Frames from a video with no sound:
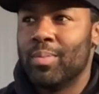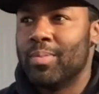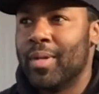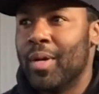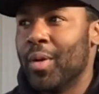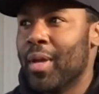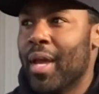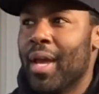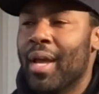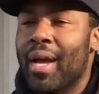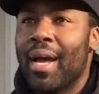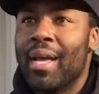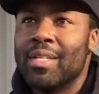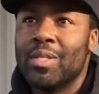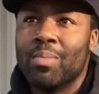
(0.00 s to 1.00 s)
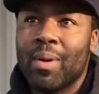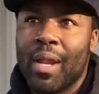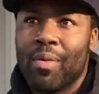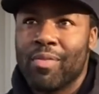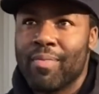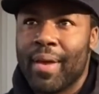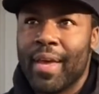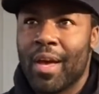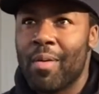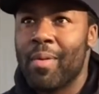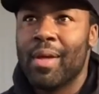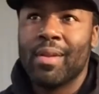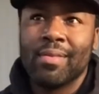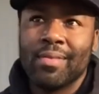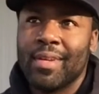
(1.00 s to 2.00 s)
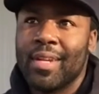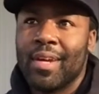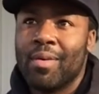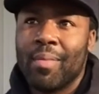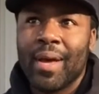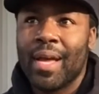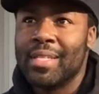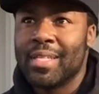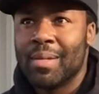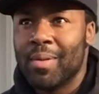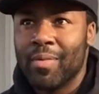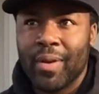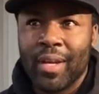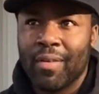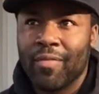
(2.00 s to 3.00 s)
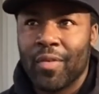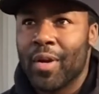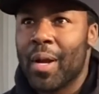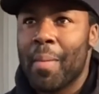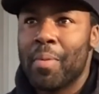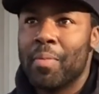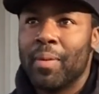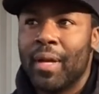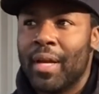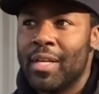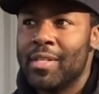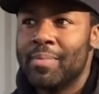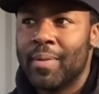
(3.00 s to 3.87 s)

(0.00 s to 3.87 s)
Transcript: okay, I hit somebody with my helmet, my head's going to be ringing for a couple plays.